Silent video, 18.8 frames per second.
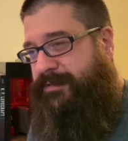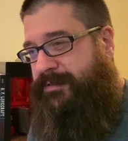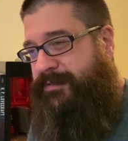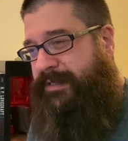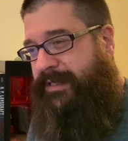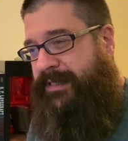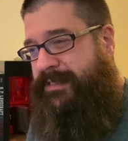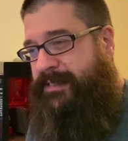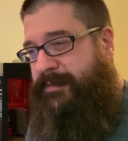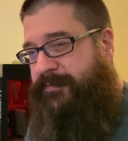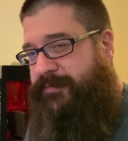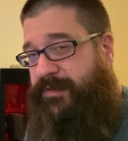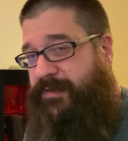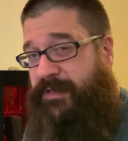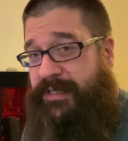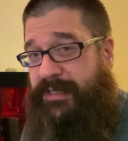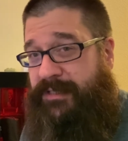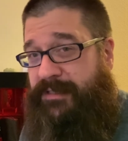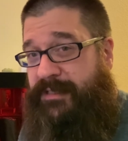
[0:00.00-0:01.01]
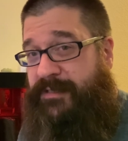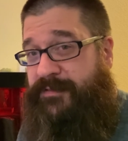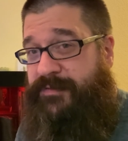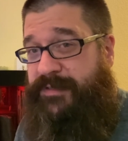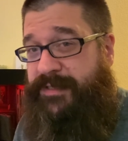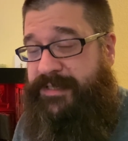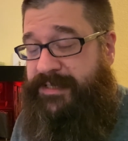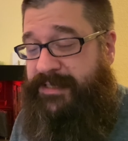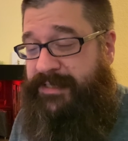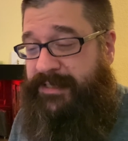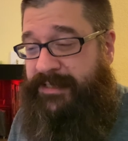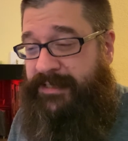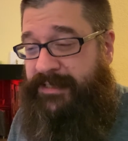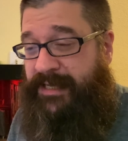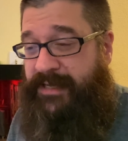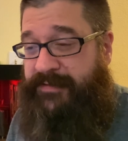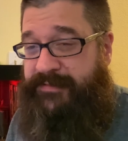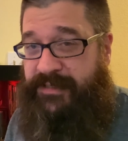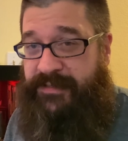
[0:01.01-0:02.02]
ends up falling in love with and
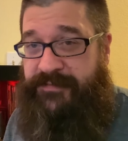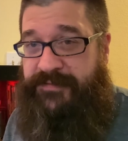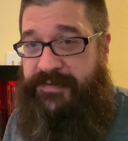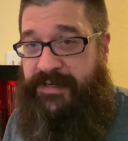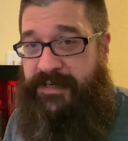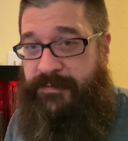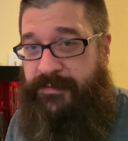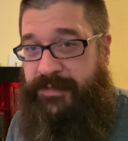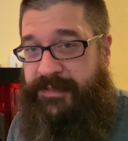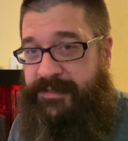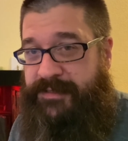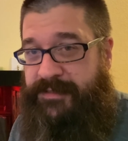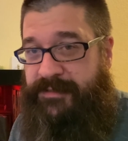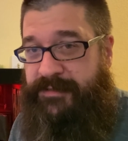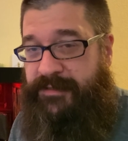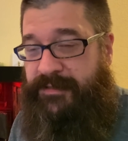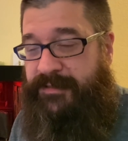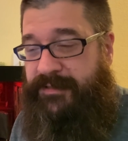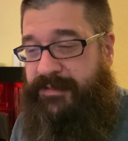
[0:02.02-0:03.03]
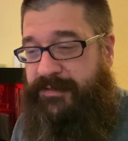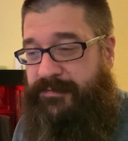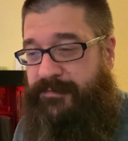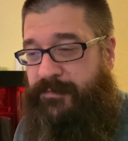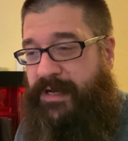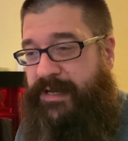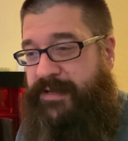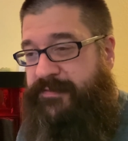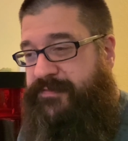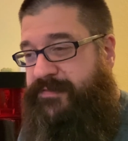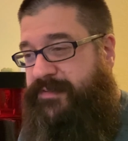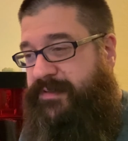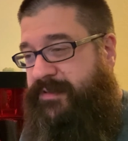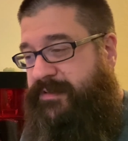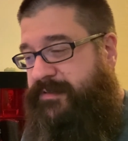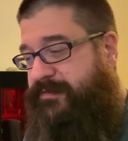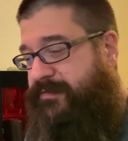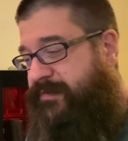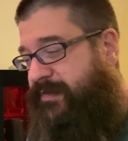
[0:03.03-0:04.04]
having an affair with the wife
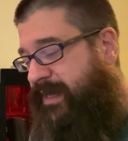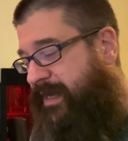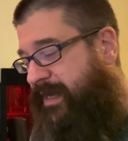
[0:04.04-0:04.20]
of